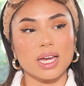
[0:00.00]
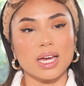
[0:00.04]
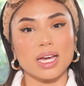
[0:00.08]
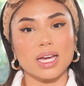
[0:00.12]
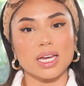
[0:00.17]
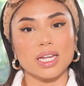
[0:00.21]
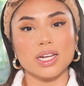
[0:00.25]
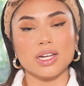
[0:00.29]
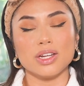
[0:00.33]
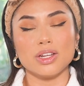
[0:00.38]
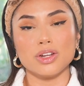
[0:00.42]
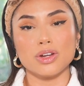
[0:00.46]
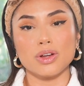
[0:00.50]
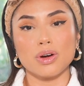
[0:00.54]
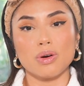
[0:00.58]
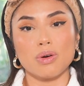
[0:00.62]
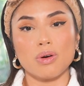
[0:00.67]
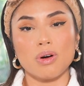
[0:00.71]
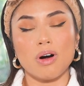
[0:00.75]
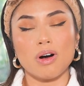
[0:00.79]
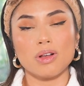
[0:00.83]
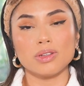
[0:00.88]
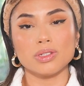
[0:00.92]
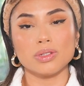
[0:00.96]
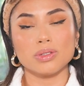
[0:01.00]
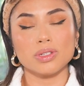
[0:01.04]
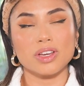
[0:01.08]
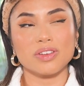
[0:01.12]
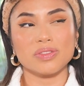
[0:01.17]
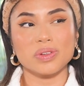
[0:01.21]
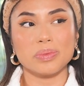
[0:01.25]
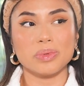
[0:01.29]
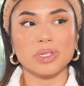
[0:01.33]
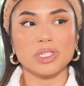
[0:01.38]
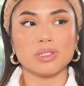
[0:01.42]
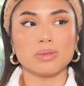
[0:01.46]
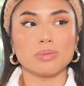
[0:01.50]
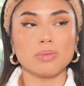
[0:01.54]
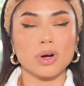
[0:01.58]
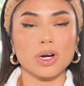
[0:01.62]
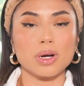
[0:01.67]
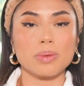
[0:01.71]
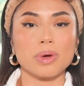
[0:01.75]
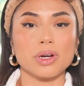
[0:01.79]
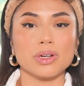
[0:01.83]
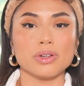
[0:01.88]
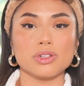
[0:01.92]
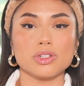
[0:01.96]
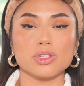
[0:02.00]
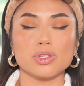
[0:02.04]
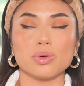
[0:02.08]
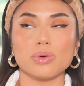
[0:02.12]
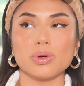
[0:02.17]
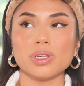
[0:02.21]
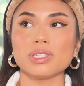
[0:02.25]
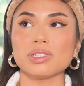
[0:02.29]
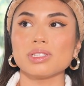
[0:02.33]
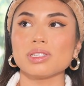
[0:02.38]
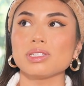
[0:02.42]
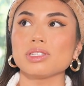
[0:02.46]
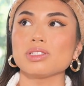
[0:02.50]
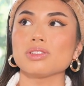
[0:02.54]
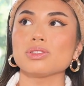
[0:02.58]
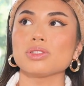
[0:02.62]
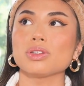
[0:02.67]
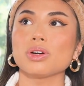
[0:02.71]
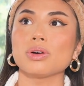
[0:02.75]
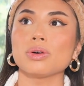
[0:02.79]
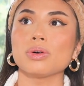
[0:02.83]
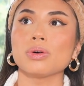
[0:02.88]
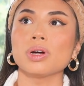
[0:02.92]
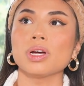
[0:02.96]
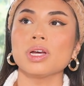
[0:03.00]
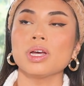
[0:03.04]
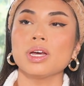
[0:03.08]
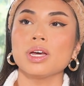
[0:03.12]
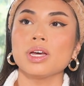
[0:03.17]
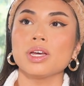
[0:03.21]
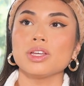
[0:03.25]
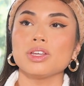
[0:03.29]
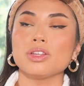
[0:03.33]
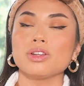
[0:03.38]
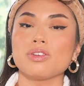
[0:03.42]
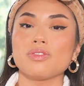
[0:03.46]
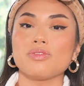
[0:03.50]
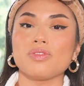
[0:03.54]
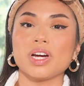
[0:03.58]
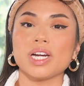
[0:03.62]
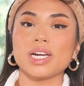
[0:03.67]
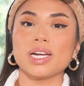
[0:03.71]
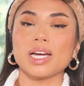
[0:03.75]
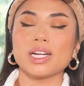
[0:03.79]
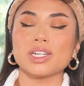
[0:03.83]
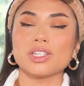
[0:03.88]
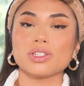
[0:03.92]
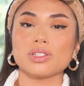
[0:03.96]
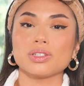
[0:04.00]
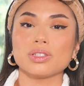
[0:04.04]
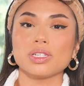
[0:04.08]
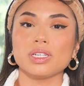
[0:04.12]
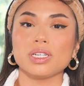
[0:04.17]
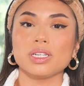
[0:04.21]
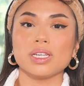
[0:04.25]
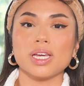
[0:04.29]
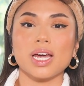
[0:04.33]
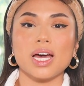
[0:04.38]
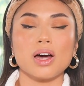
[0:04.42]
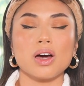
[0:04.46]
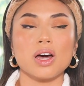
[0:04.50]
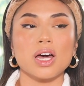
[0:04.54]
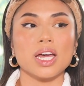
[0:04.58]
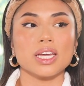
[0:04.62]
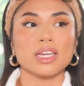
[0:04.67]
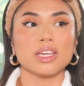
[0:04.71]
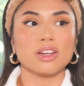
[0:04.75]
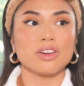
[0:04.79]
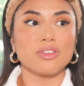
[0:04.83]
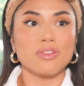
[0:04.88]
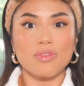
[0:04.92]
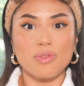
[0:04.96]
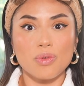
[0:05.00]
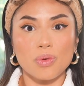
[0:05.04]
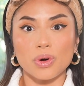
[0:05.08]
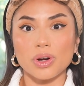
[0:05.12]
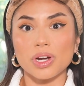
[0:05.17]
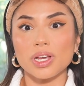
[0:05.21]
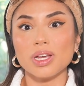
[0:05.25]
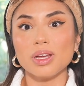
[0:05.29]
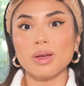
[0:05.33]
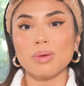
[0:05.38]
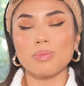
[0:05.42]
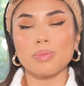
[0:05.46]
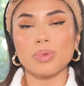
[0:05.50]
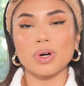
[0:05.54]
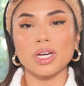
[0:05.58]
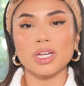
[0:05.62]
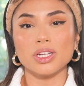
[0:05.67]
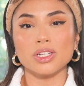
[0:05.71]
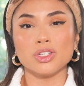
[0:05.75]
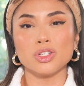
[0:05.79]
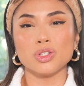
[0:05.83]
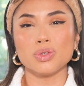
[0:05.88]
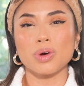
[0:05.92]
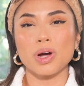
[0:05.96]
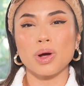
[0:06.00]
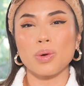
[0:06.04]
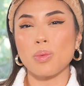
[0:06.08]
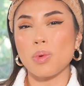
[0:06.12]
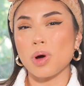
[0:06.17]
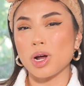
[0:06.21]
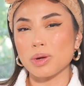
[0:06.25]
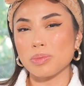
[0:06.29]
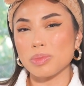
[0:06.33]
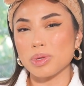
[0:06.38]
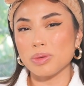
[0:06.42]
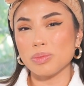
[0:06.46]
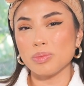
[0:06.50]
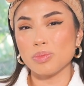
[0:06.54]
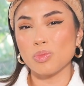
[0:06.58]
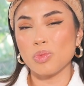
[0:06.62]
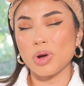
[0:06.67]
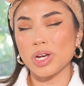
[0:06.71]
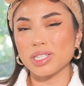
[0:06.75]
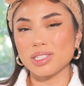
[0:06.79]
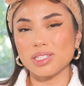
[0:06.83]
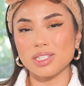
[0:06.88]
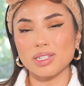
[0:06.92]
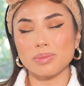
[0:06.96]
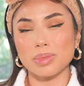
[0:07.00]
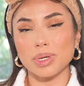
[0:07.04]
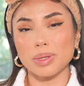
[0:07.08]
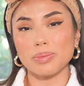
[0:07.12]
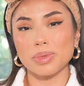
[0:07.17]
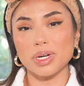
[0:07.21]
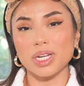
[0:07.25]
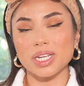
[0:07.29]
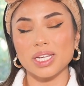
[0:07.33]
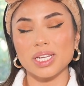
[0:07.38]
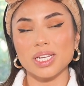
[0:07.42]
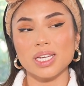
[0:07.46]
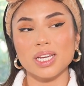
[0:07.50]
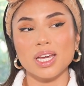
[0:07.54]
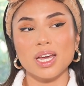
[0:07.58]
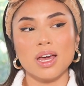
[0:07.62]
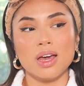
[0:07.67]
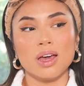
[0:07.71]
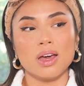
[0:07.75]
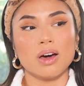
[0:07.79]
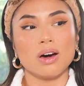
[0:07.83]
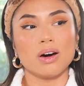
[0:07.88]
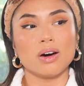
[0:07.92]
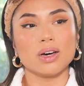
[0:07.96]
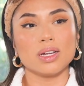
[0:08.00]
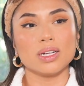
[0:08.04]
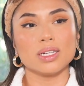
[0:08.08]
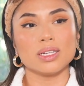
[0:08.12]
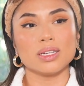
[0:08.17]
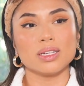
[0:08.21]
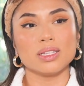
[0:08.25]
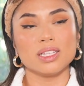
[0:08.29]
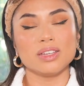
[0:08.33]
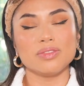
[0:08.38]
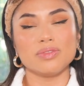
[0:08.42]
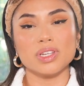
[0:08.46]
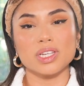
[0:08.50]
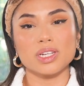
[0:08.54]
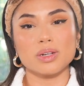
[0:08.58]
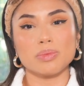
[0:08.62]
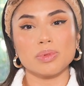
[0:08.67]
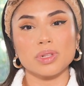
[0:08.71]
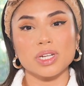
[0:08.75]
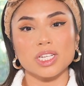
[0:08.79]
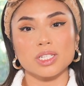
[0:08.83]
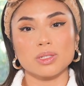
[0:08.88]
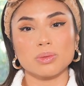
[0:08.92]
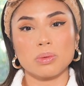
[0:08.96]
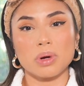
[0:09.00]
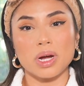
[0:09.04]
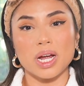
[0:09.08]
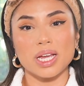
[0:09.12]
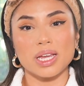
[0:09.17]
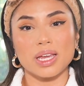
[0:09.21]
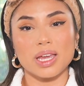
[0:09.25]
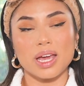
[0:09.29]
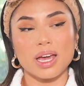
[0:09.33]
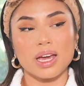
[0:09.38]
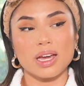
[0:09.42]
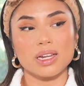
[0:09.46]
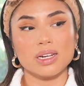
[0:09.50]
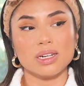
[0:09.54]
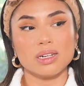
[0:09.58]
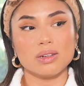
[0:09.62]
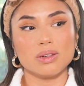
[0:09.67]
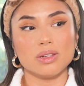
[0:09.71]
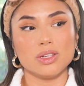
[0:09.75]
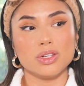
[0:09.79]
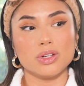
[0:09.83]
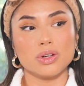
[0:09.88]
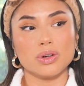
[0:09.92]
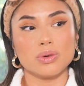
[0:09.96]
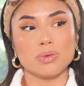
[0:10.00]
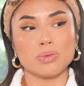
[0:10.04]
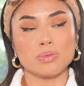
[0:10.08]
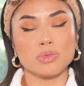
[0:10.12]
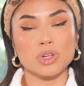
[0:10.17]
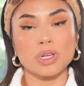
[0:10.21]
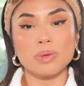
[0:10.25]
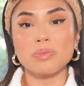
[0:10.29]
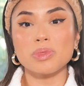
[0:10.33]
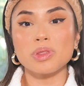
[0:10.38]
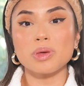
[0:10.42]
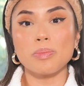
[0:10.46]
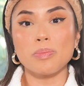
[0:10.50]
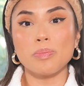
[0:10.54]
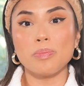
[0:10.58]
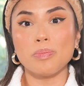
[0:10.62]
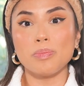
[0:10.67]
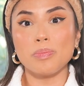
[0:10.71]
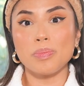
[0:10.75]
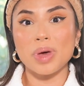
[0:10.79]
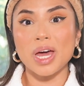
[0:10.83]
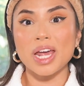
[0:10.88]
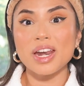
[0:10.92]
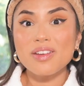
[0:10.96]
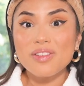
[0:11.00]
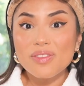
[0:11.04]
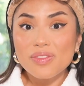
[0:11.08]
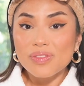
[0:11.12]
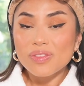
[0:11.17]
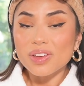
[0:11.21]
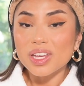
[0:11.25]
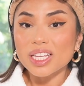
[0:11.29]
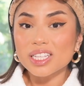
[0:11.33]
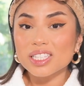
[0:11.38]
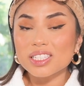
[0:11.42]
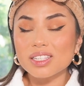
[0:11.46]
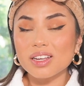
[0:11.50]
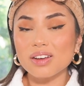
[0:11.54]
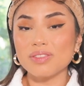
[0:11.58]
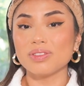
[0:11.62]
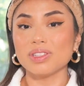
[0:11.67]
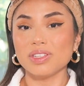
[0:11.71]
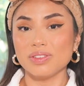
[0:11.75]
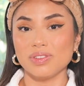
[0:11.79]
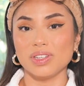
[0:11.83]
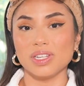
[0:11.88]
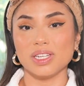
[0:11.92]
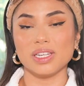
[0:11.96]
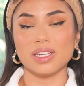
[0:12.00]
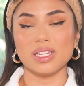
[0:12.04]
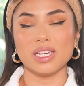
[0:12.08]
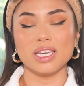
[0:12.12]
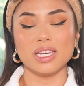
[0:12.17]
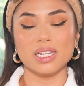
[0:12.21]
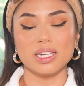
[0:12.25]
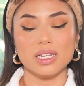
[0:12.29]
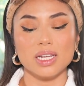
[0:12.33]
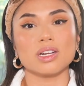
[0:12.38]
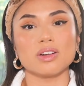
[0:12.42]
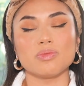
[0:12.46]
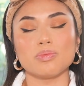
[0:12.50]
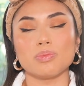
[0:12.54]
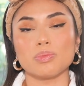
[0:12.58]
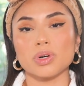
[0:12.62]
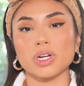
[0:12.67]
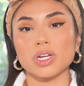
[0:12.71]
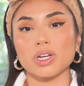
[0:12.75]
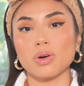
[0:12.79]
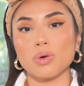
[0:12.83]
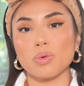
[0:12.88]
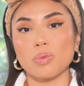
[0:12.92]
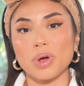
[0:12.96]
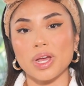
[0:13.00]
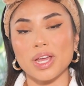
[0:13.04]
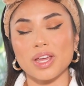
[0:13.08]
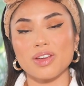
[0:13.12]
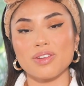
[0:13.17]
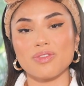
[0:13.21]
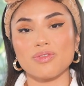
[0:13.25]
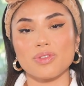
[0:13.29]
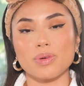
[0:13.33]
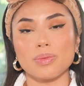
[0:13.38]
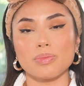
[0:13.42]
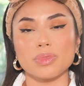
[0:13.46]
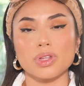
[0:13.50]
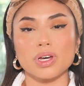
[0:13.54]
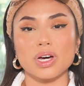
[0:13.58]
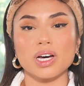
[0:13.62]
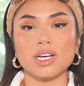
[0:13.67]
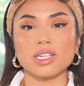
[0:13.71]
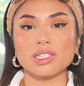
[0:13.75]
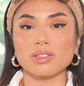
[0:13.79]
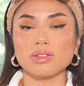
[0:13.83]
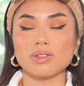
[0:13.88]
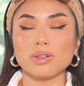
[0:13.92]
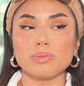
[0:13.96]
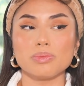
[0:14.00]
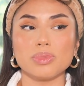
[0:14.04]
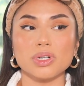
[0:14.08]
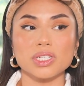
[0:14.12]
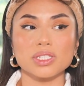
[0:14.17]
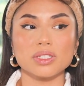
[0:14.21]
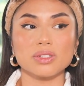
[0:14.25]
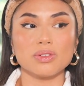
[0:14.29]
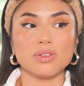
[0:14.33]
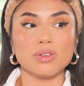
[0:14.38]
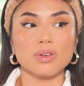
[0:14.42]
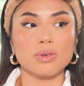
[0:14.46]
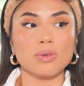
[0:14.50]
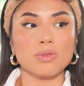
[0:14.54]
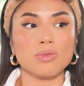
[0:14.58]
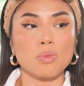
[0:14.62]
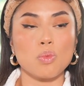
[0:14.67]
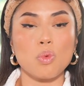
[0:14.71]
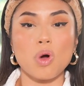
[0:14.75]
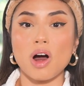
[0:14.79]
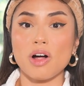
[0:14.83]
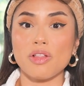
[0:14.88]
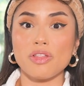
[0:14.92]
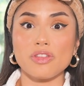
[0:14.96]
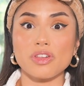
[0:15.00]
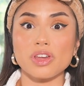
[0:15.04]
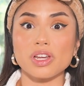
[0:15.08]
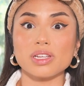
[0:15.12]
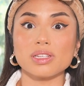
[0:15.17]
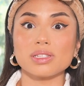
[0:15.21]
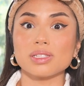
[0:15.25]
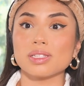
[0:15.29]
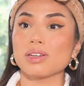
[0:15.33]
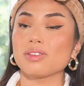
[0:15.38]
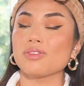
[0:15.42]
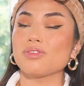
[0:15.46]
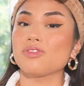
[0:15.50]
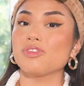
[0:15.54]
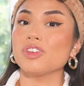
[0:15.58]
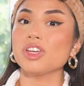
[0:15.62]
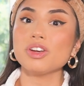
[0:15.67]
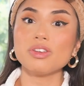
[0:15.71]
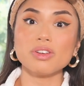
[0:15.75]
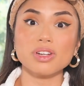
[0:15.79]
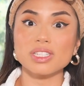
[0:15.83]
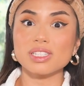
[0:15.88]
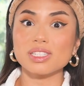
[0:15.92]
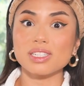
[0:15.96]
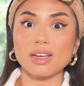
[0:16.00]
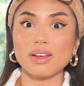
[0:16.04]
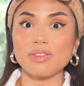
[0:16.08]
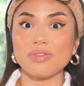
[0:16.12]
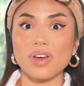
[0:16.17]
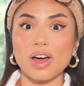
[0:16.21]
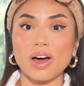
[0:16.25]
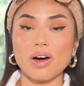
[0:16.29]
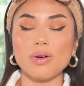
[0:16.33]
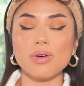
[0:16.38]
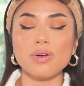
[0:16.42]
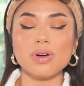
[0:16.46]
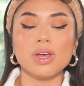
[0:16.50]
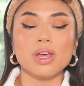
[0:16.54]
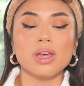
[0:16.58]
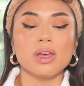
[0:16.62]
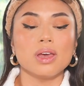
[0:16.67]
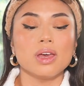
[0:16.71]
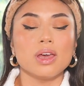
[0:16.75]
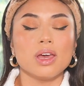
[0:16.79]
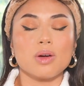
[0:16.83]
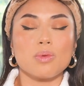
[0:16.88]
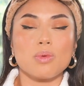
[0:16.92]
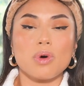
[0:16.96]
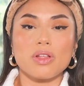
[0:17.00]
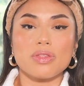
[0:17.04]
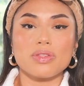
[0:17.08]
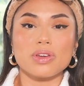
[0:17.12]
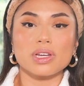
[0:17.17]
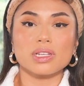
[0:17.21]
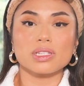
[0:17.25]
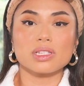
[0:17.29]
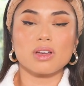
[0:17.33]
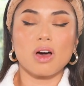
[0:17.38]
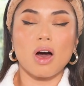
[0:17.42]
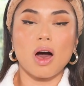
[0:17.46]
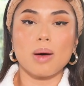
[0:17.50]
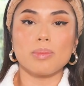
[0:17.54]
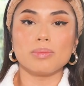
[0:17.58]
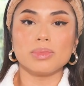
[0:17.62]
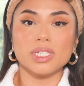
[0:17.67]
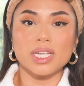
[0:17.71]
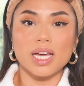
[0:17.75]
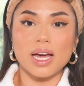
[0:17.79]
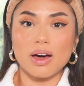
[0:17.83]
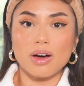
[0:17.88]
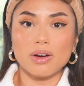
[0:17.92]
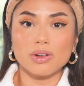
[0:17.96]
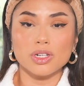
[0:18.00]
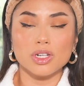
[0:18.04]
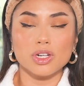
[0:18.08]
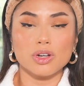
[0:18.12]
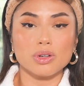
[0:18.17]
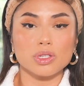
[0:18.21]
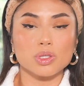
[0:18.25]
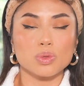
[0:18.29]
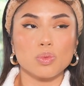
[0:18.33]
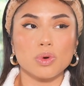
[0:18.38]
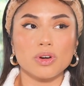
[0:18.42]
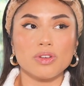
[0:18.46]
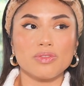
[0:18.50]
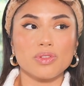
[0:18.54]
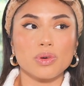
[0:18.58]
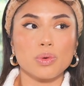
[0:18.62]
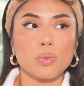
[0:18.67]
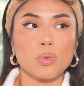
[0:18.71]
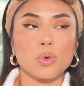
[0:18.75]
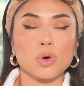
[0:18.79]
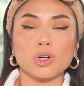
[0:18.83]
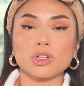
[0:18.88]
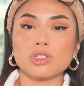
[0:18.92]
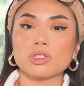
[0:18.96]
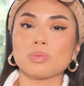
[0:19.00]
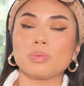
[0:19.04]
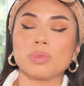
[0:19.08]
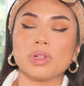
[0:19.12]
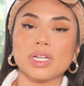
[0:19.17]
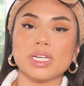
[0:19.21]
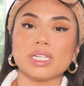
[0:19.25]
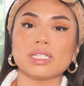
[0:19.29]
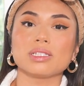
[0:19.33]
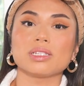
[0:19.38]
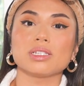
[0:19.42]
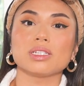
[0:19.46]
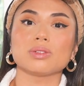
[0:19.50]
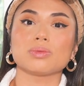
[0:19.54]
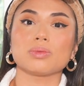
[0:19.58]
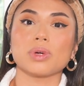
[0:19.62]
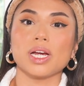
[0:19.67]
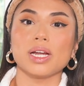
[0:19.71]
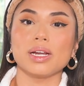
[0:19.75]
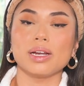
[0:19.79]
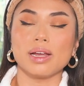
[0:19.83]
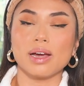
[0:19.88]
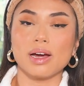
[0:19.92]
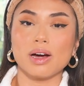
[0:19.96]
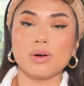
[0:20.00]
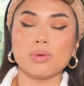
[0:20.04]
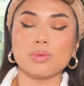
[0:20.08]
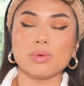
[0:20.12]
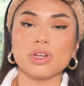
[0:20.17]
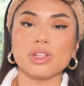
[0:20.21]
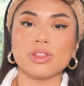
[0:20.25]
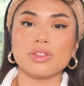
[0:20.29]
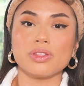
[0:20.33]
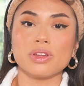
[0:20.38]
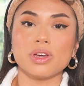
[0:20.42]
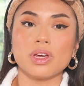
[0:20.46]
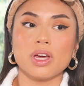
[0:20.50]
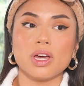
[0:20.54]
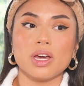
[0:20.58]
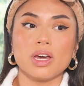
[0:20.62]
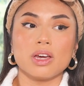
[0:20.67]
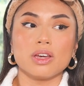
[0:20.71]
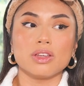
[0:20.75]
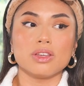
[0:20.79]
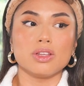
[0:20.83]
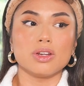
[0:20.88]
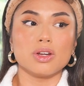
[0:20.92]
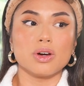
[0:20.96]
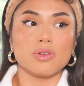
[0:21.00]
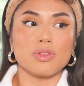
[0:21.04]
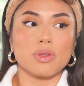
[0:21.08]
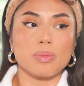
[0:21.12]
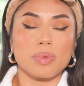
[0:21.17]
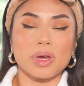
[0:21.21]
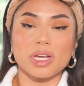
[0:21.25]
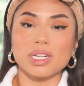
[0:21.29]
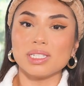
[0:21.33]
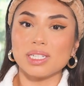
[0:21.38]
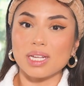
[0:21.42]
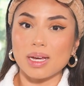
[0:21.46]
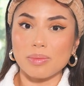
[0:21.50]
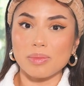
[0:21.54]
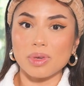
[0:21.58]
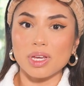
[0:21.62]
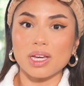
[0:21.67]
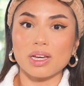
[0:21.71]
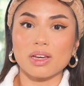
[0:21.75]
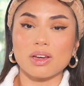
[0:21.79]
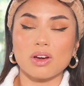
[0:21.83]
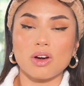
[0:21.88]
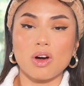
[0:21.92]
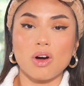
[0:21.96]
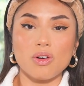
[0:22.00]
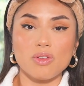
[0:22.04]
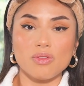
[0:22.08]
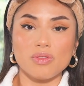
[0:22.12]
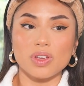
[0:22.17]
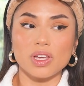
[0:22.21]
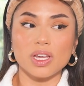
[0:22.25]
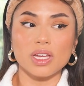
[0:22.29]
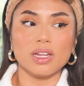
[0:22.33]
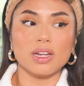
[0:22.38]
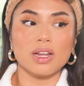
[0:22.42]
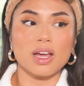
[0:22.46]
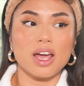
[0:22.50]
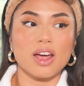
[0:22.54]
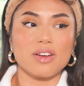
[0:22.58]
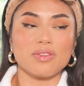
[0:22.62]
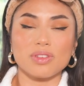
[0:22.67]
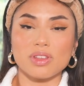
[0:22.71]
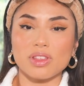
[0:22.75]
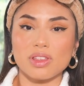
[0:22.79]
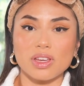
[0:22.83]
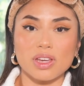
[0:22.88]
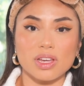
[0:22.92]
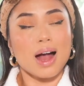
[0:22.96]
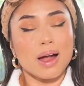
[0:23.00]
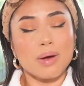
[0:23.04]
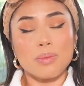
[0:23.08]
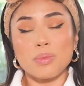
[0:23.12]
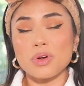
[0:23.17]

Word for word: And, you know, also you have to be smart about your choices. So, you know, financially, yeah, I can afford it, but do I want to be wasting my money on living in a place where I can't, you know, reap the benefits of living in? Kind of break away from the hustle and bustle while things figure itself out, while things calm down. You know, it's one of the worst places right now with, you know, the pandemic, COVID, everything.